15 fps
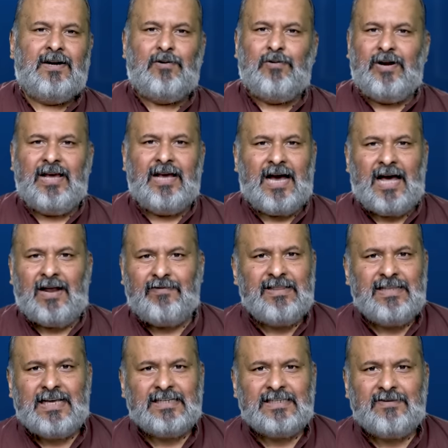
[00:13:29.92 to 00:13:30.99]
Today,
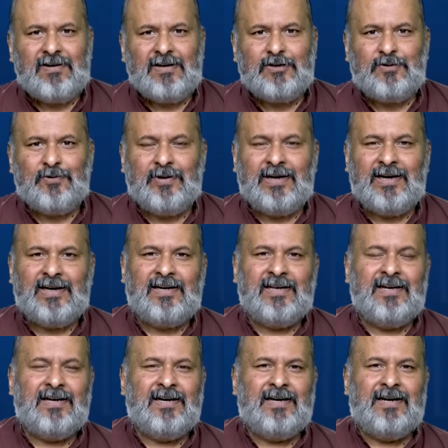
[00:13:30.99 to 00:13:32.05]
Arvind Kejriwal is doing it.
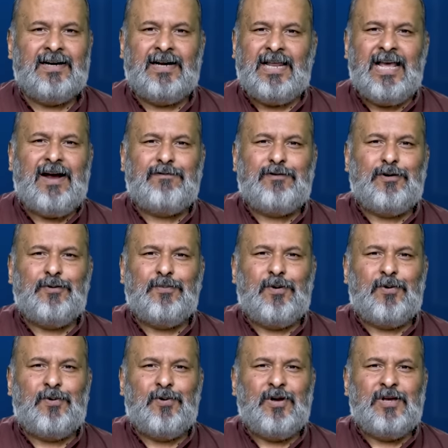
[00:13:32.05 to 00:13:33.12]
Day after
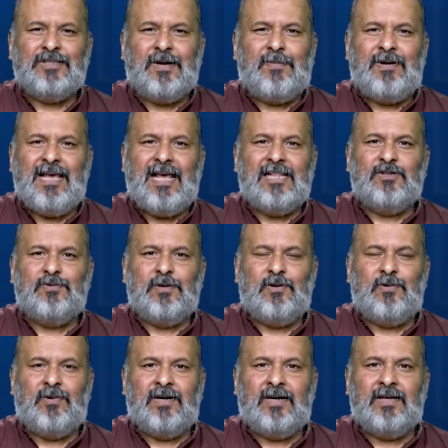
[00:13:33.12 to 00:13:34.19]
tomorrow, somebody else will
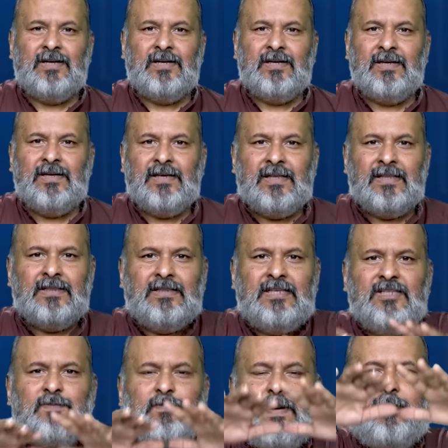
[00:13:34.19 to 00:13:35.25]
do it.
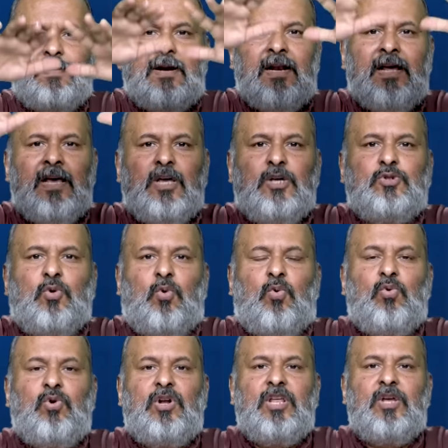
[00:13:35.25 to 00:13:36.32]
This bubble is
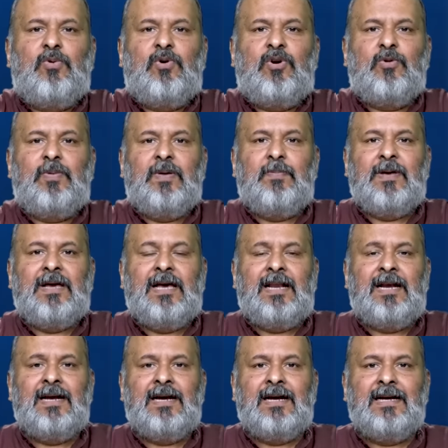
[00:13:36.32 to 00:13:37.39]
only going to be
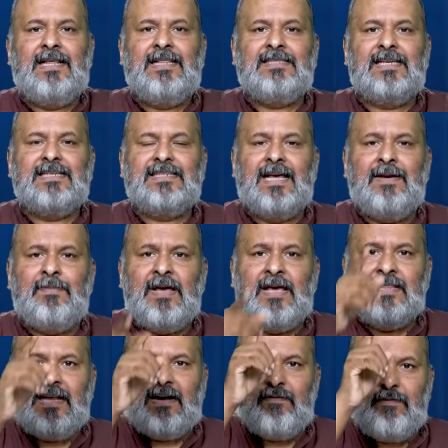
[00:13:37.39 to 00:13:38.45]
bigger till such time
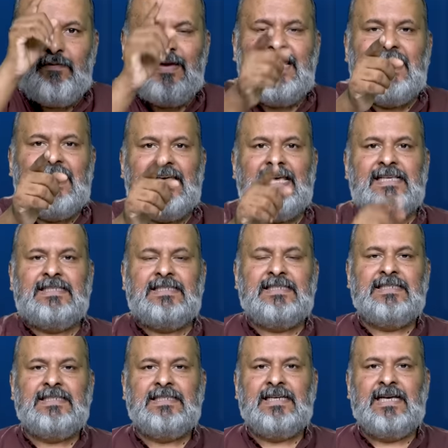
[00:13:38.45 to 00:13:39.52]
that we
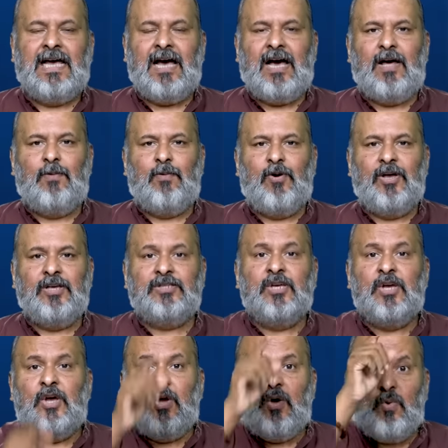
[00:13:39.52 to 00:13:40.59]
raise our voice.
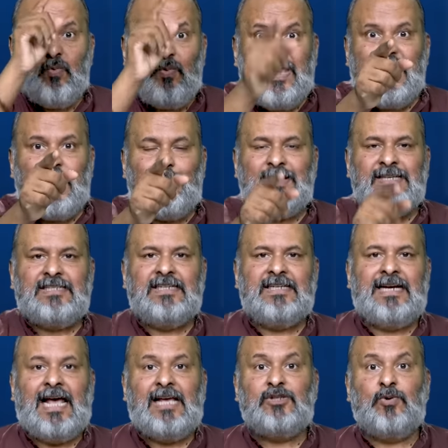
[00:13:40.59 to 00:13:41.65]
We
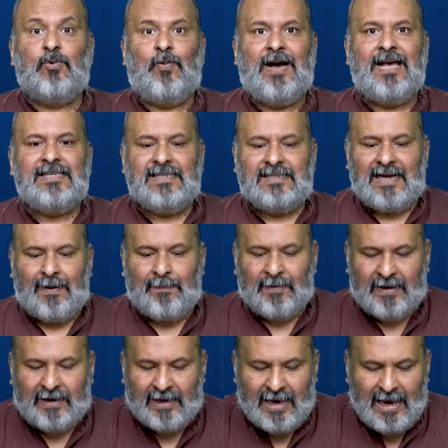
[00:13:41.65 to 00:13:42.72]
question as to why is it
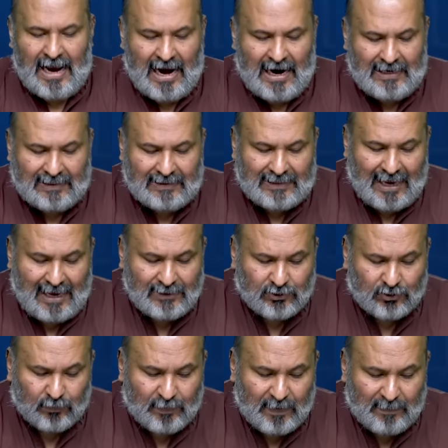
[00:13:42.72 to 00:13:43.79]
happening. And thanks
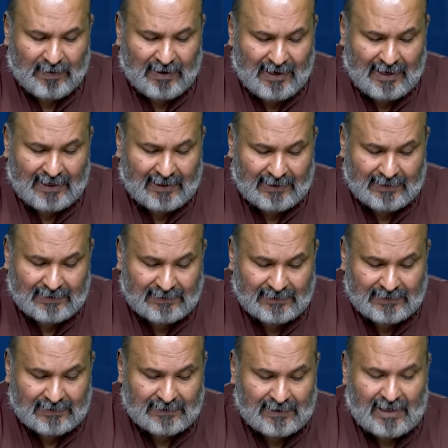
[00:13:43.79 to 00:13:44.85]
to people like
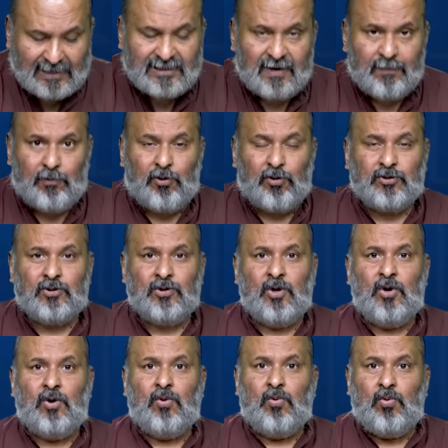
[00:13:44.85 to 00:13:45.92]
this Ajay Bose,
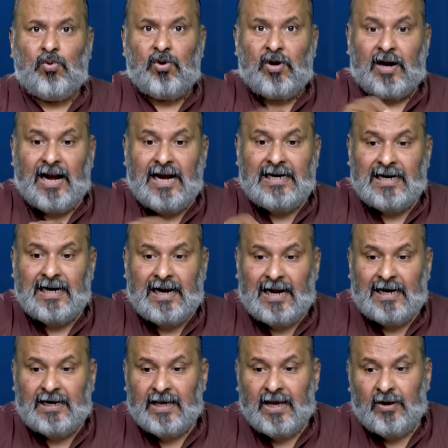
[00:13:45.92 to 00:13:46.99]
who could write an
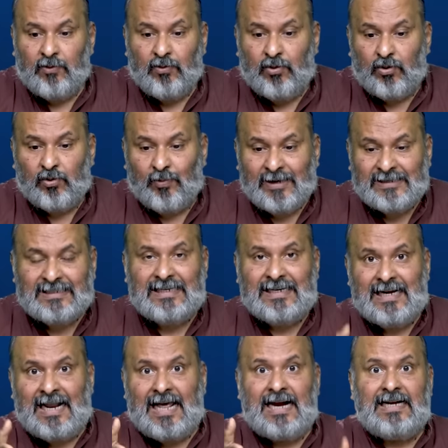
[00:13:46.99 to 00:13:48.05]
RTI, who could question
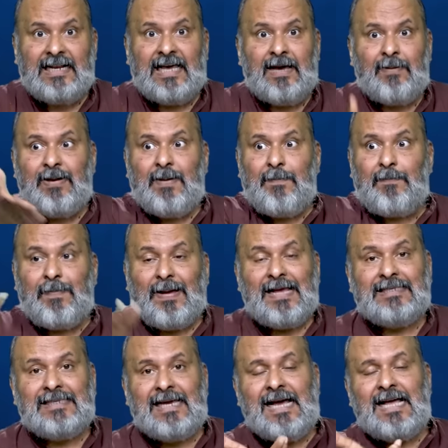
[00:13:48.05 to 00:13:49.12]
an RTI, ke bhai ye
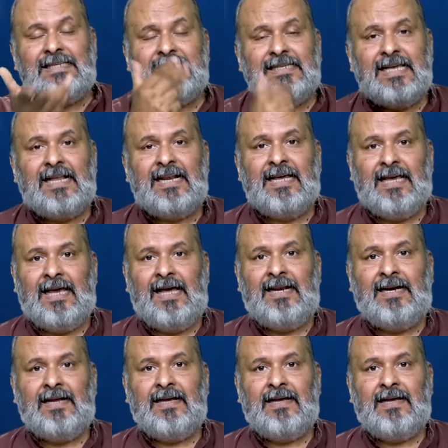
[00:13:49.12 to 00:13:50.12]
paise kahan se ja rahe yaar?